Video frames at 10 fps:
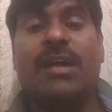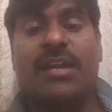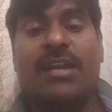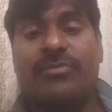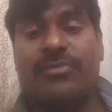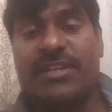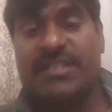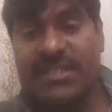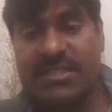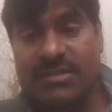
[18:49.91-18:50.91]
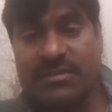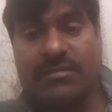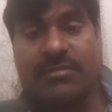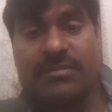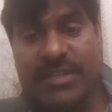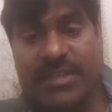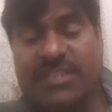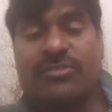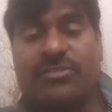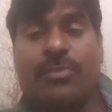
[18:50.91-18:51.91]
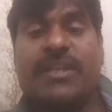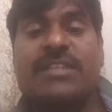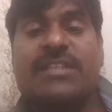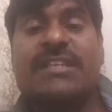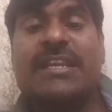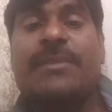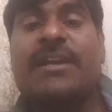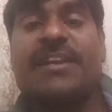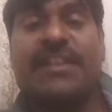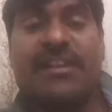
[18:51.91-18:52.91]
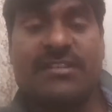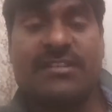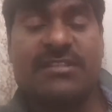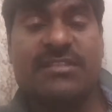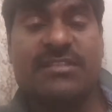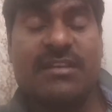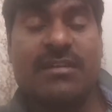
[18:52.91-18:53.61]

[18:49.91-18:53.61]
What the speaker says: and we will discuss next topic is chemical reactions,